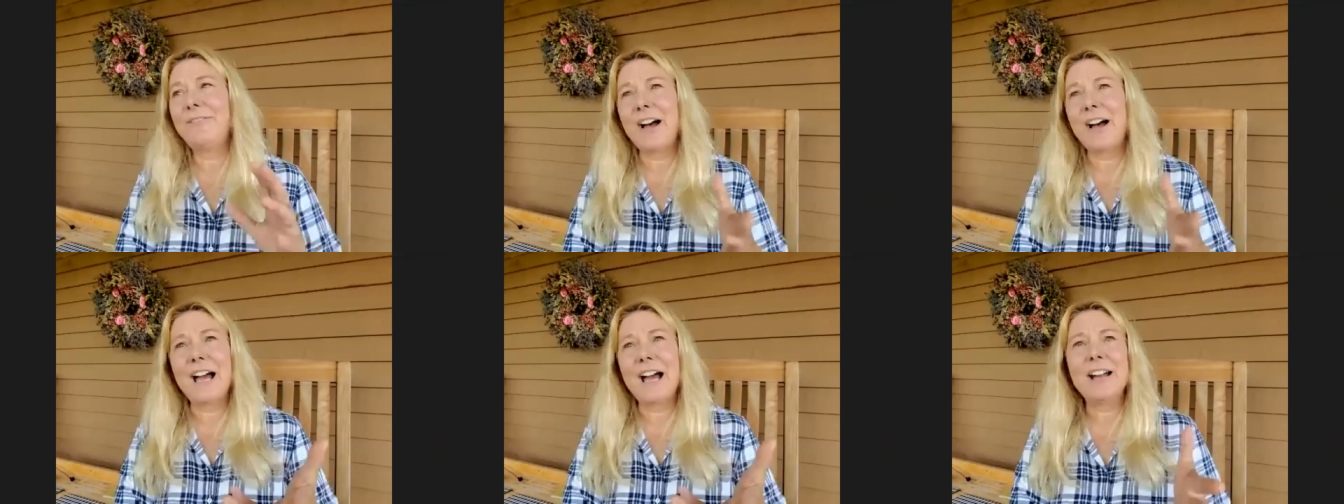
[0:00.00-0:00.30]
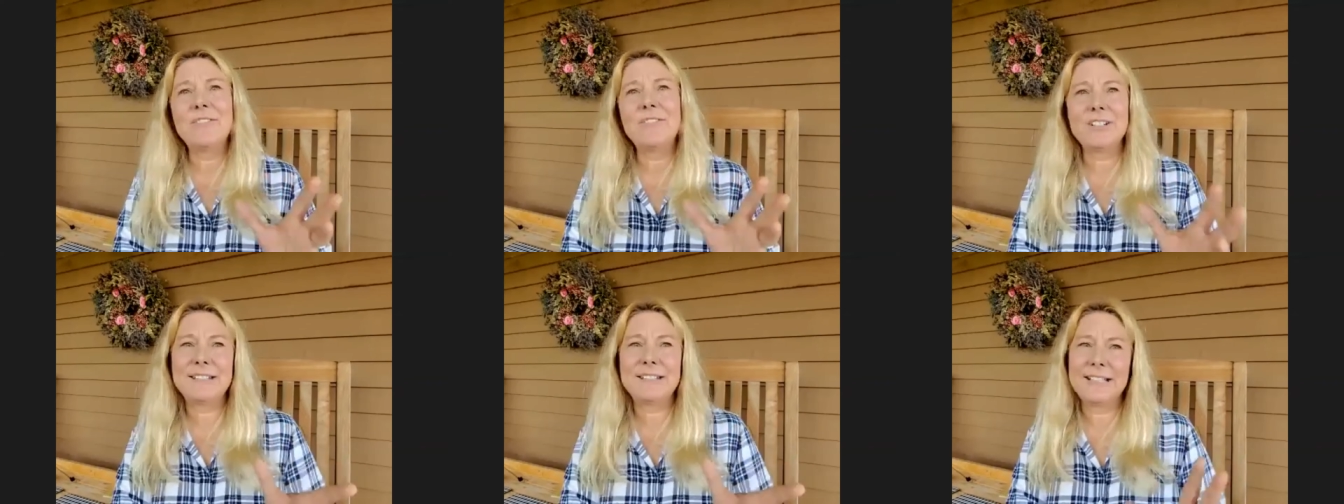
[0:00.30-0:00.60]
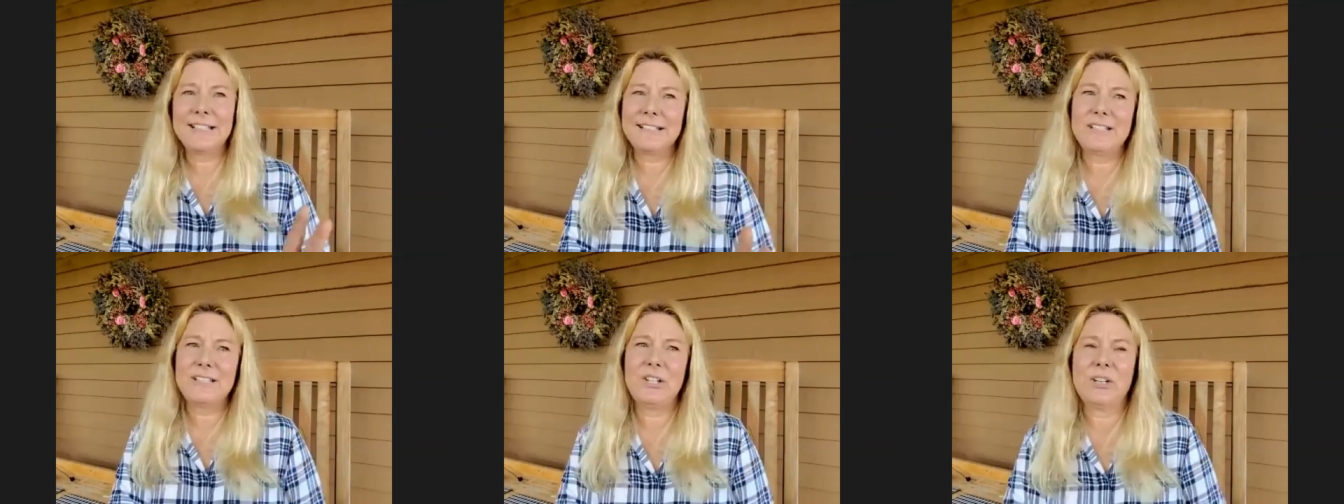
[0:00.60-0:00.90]
So by
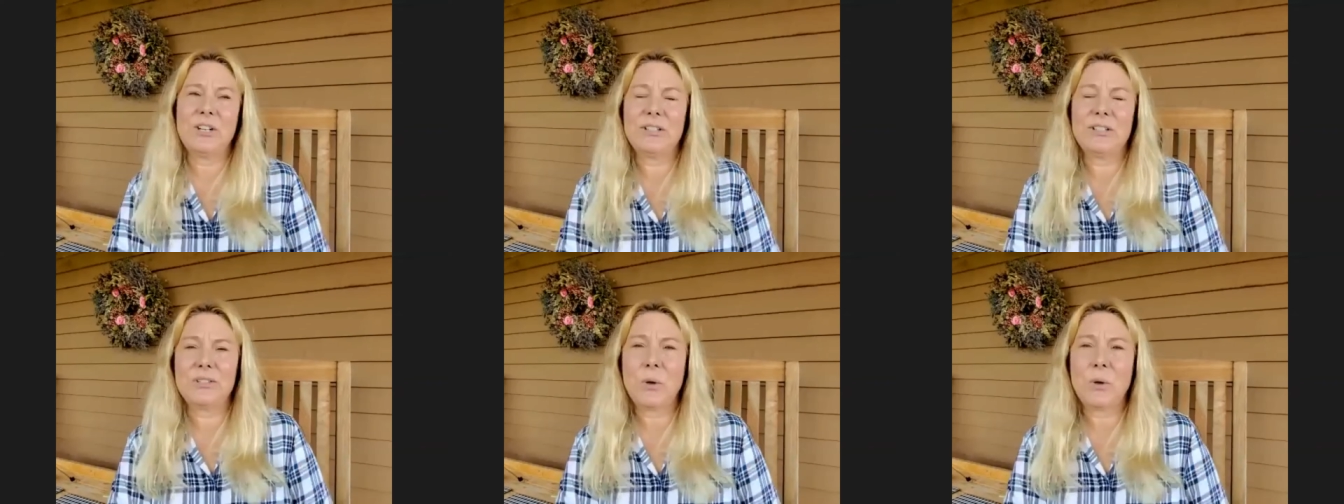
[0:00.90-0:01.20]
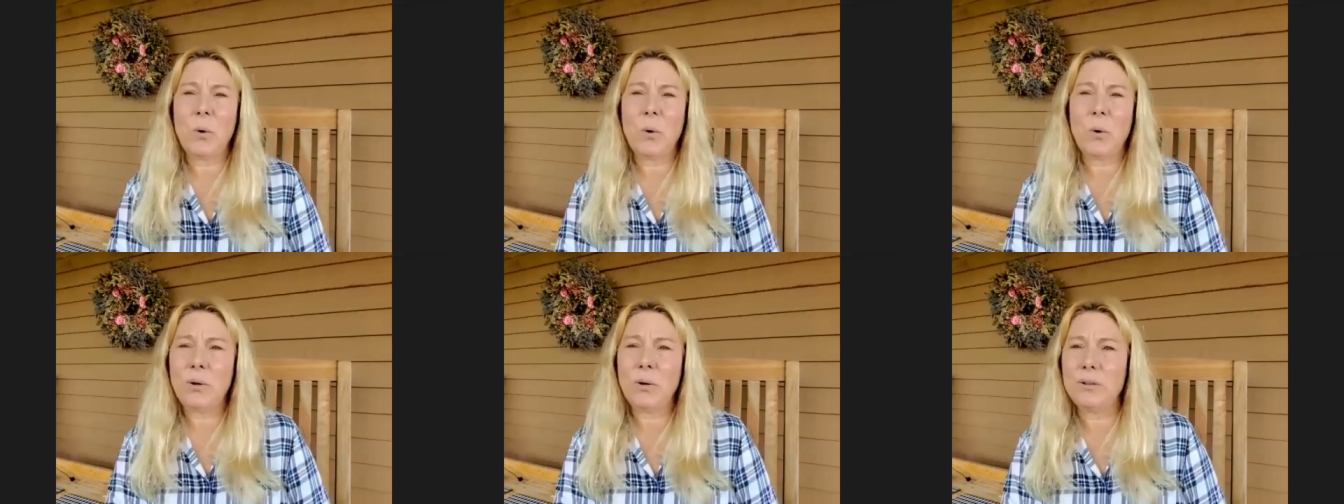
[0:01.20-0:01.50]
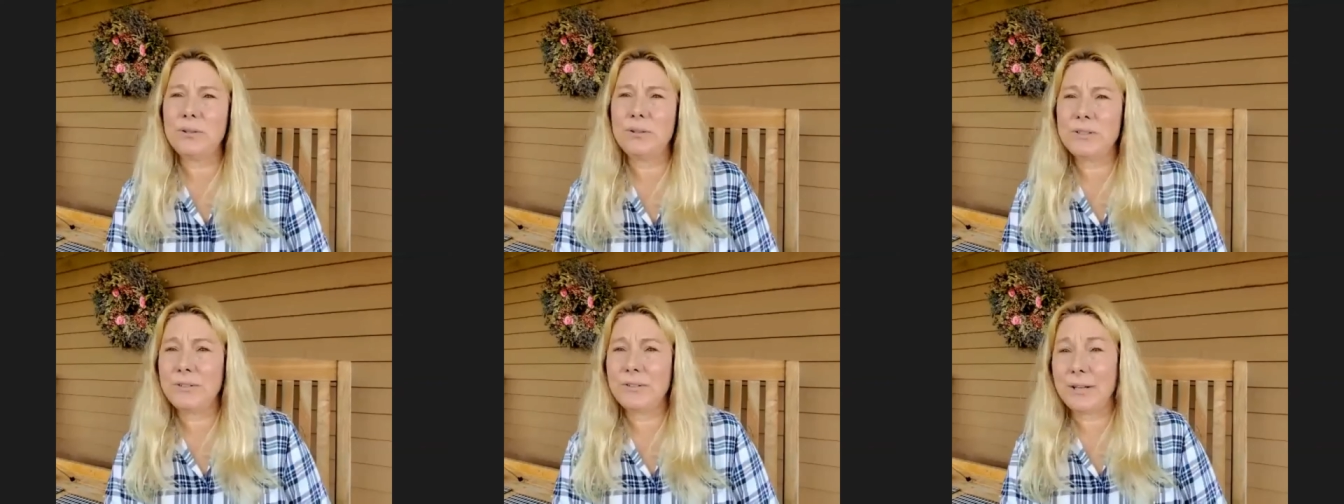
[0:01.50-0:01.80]
5 or 6
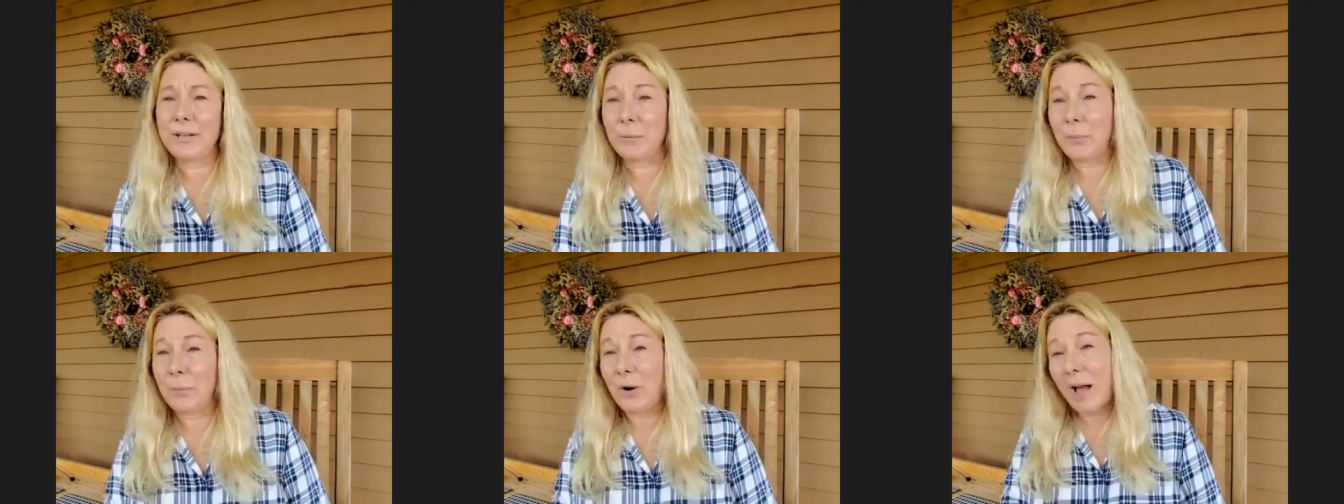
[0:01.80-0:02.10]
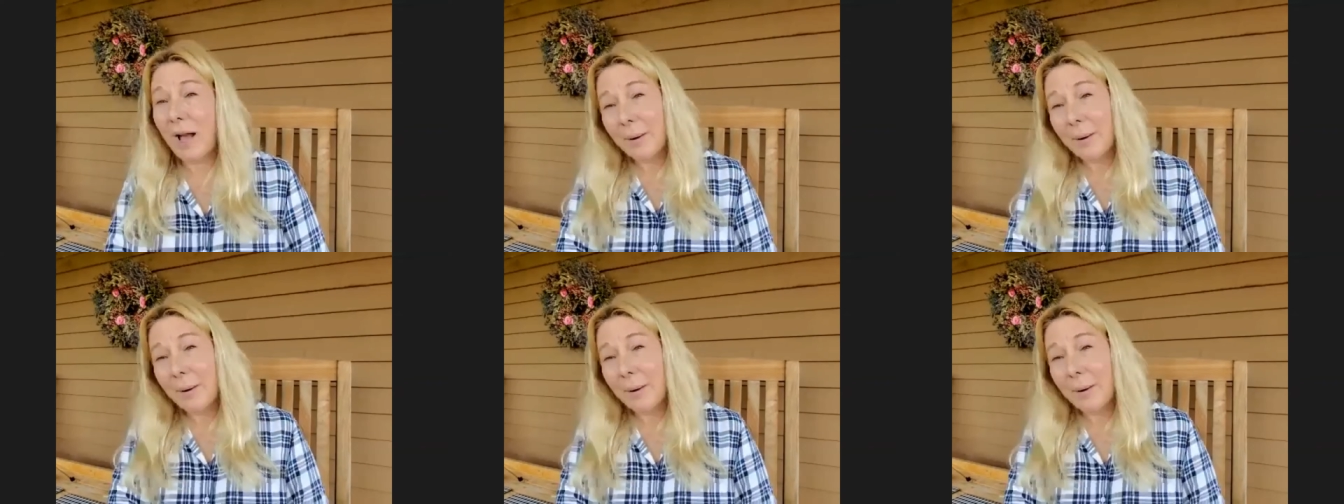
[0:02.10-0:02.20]
years old,